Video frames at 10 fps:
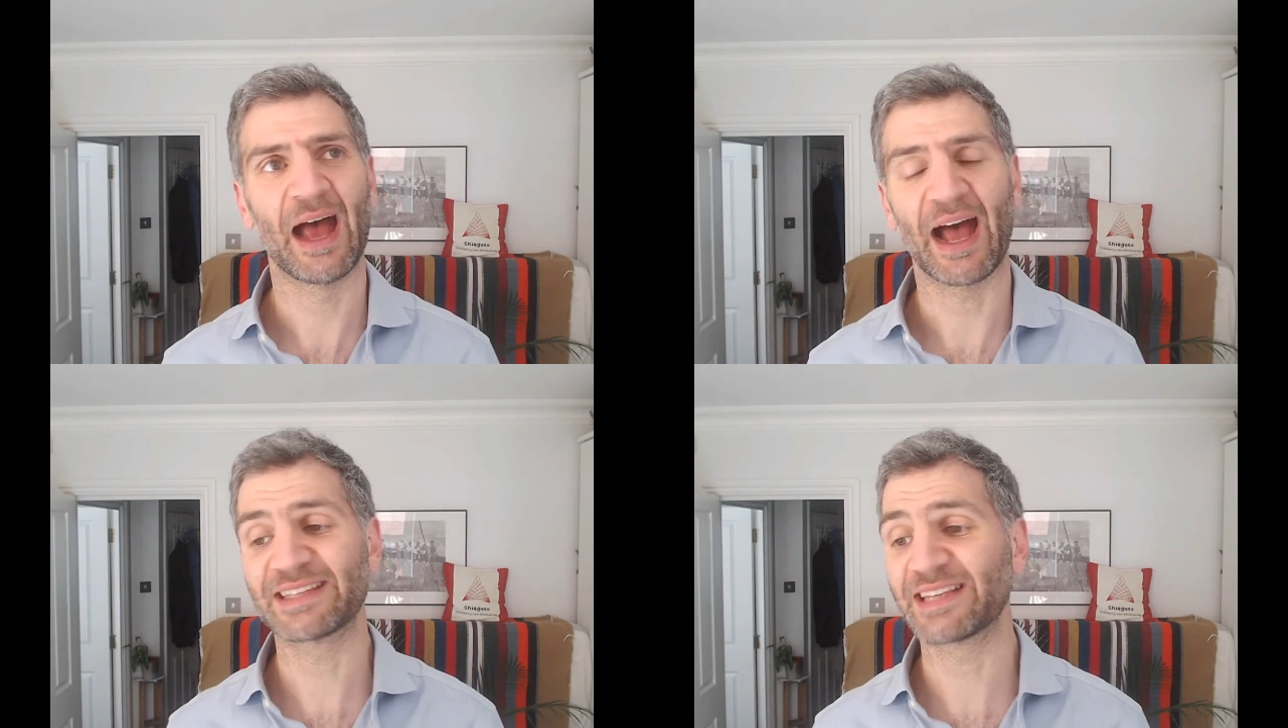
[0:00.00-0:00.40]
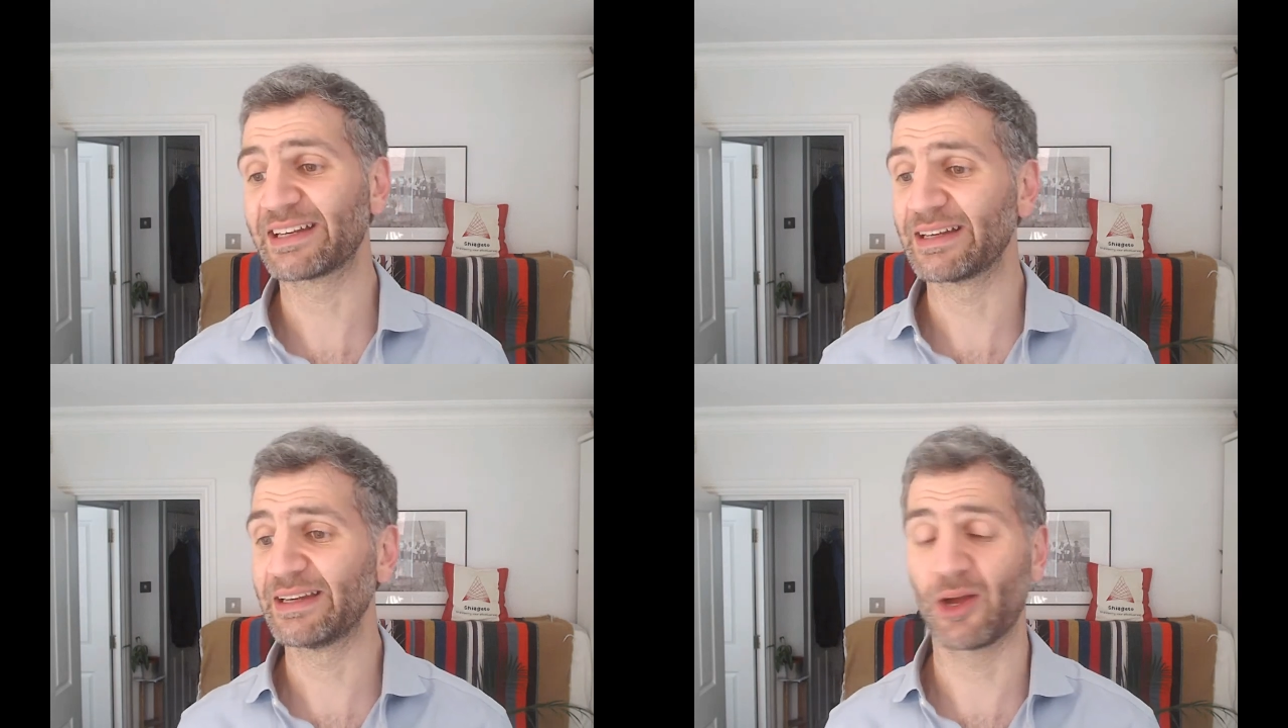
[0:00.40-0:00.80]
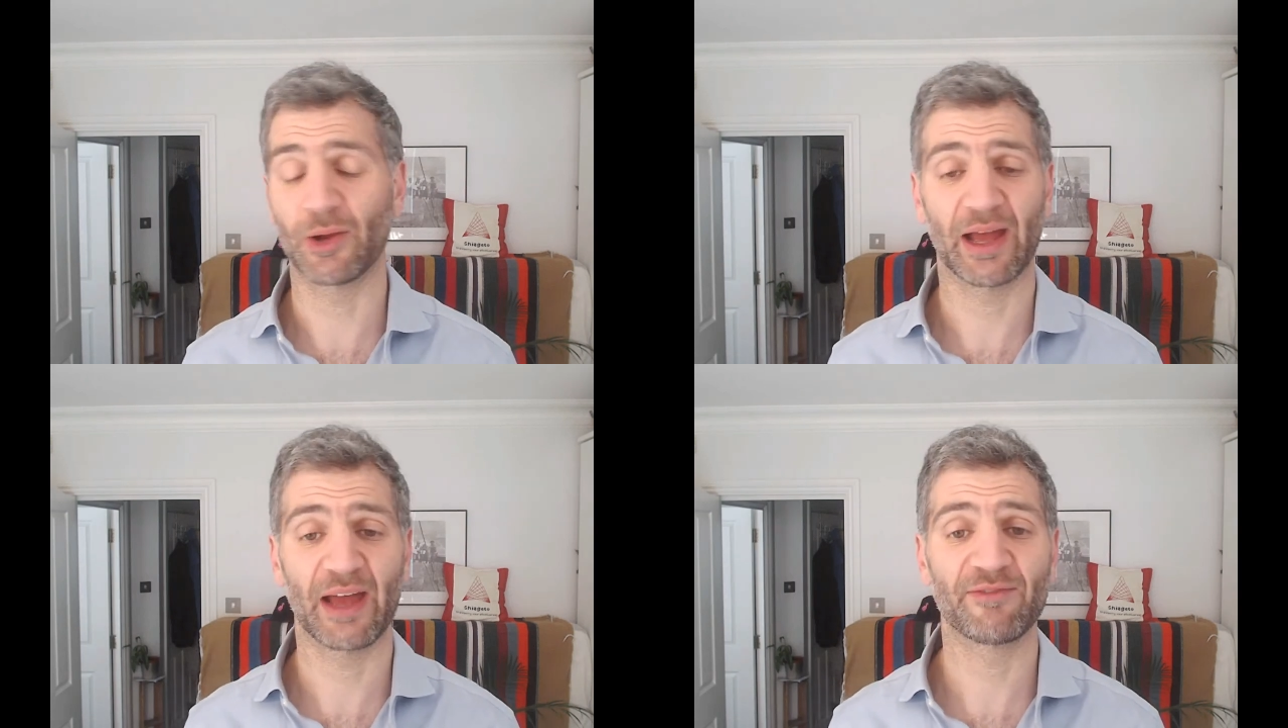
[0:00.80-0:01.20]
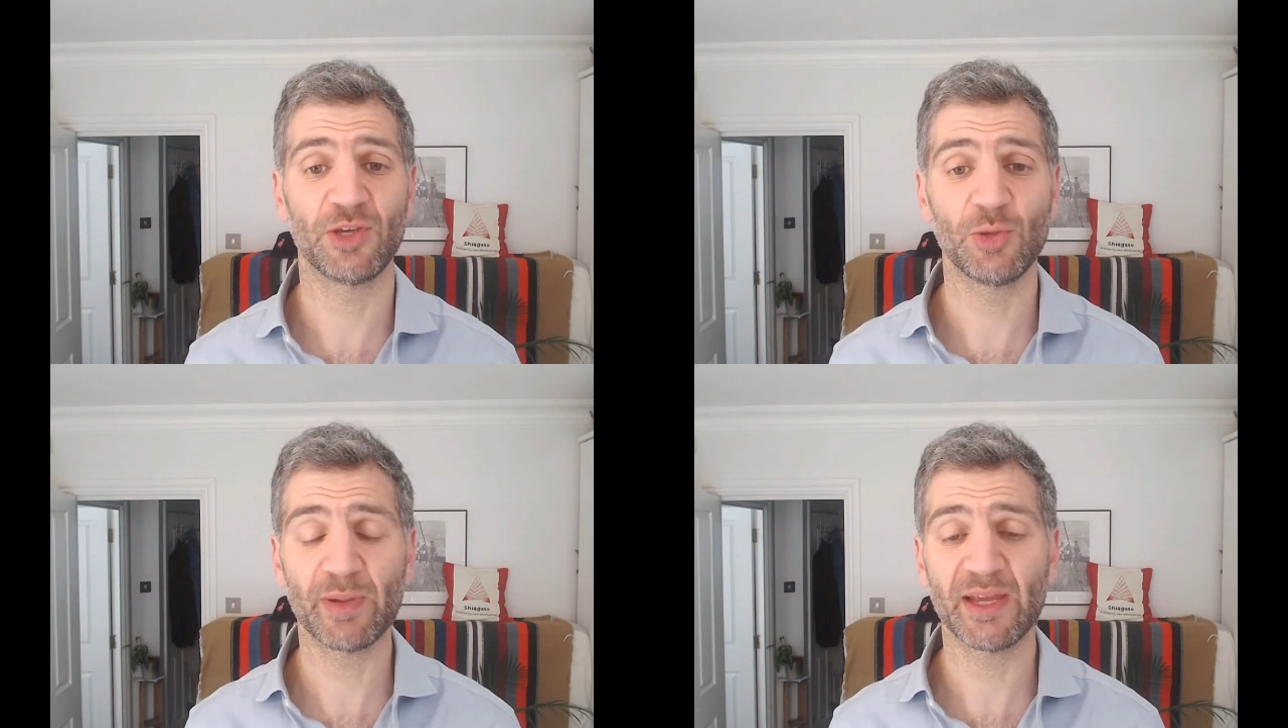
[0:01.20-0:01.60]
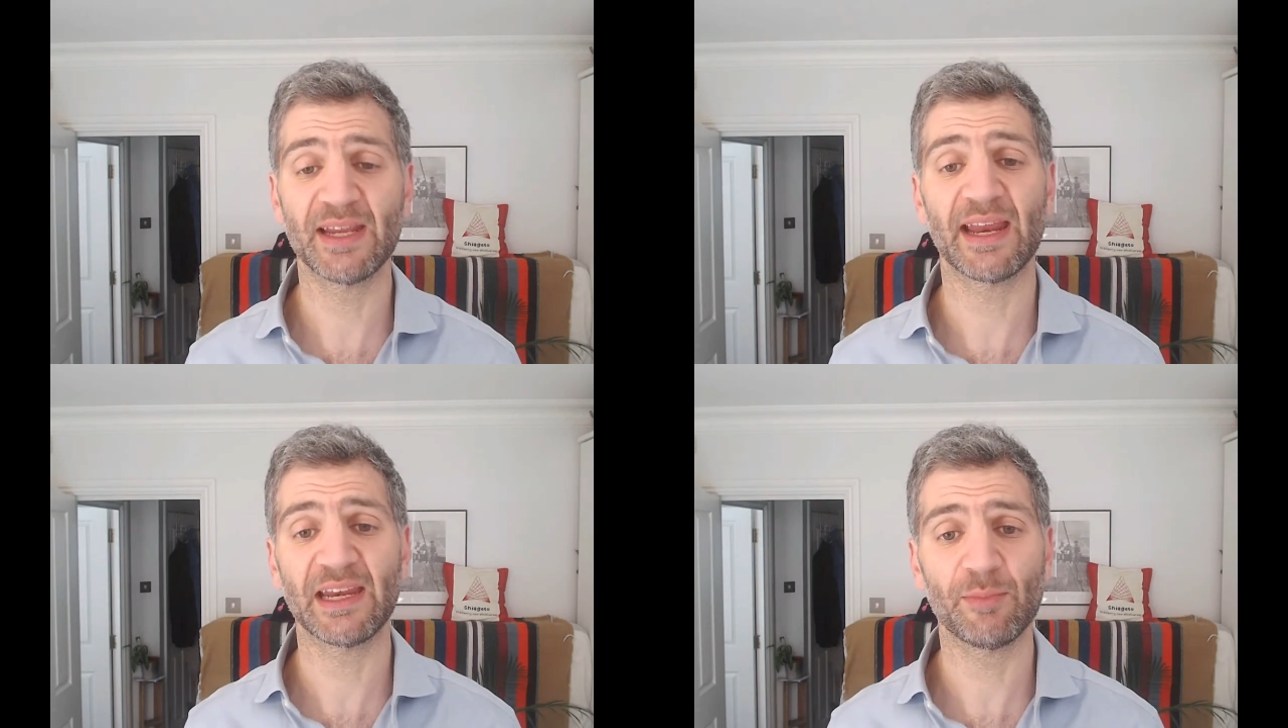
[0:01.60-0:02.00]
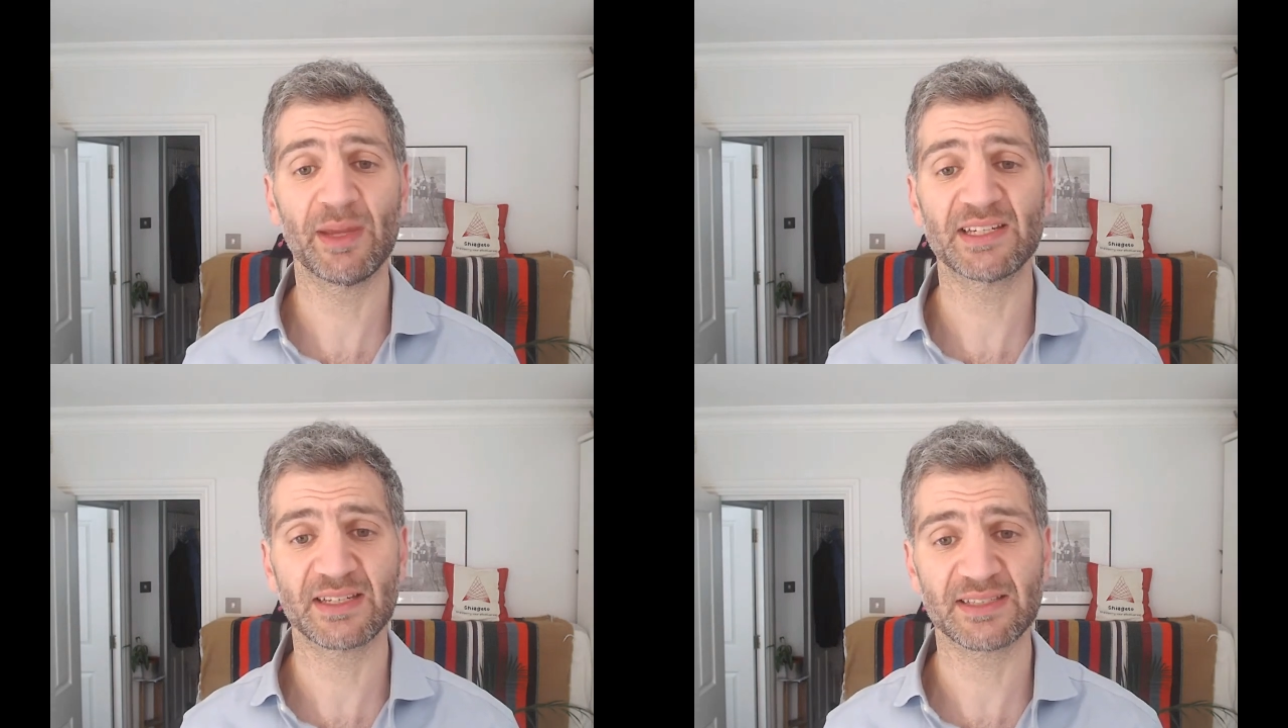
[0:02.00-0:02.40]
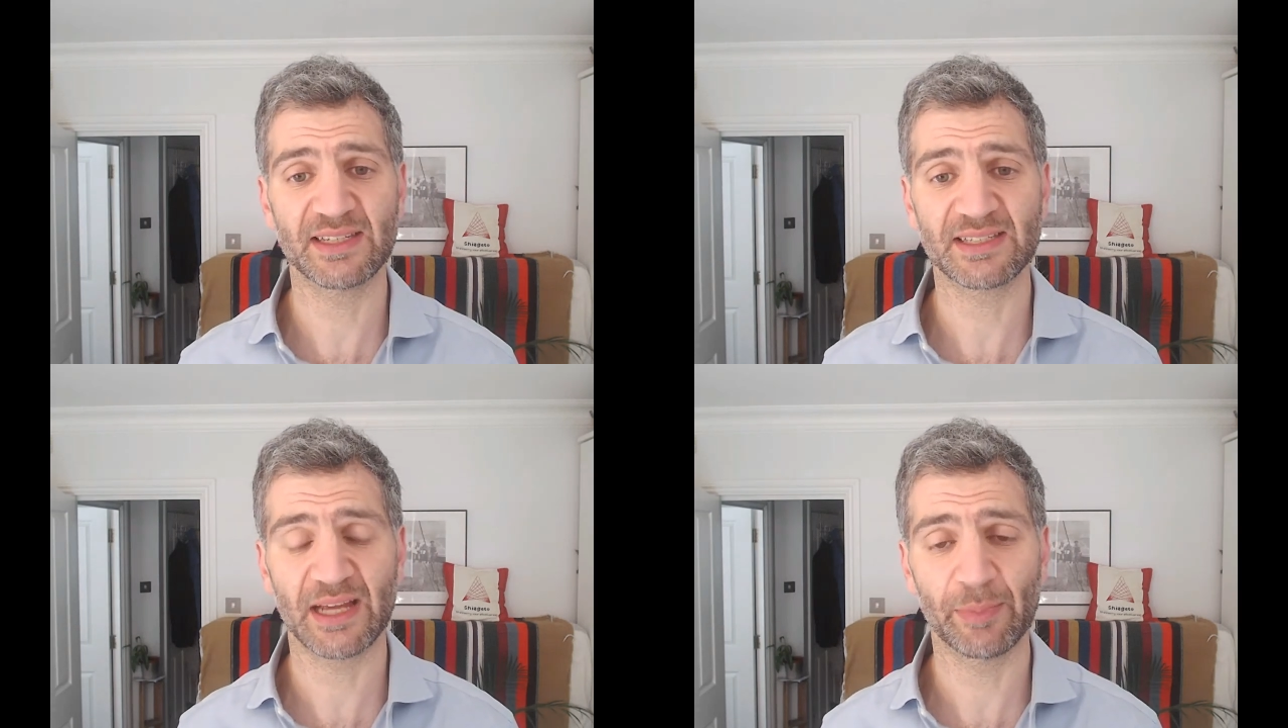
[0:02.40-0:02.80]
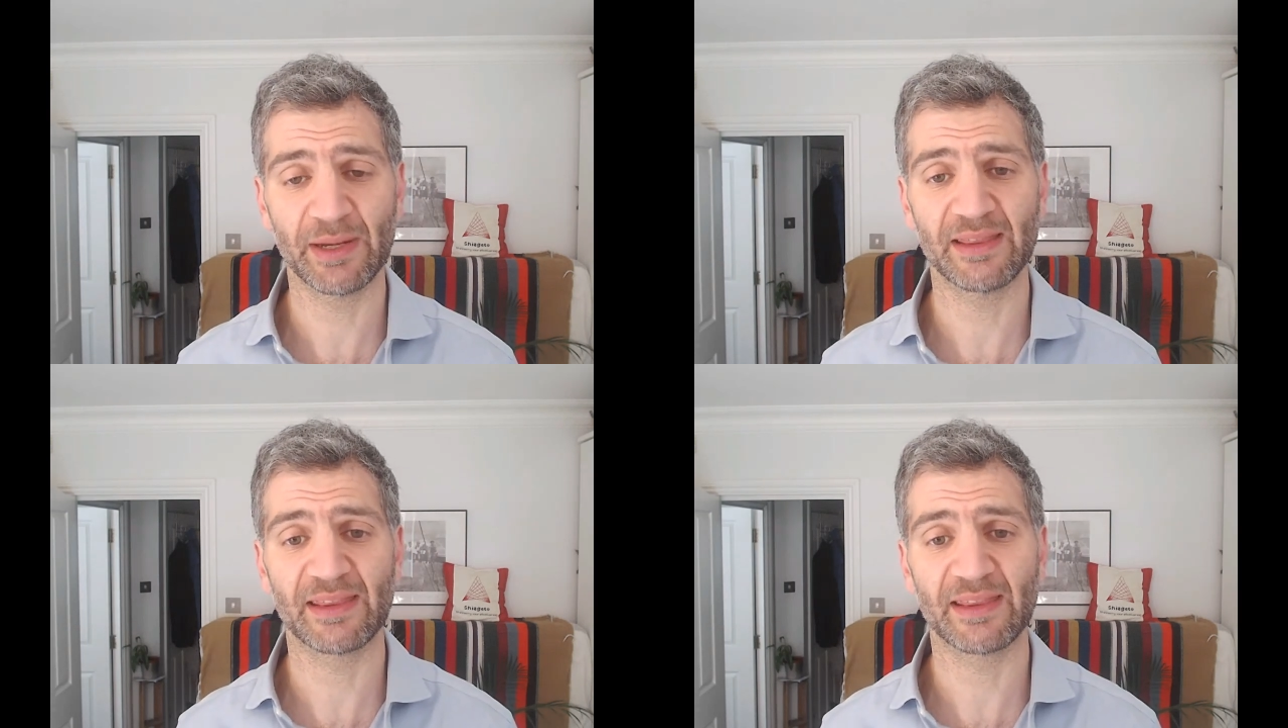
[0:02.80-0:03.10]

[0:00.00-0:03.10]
I said, No, have you been in any meetings in this company?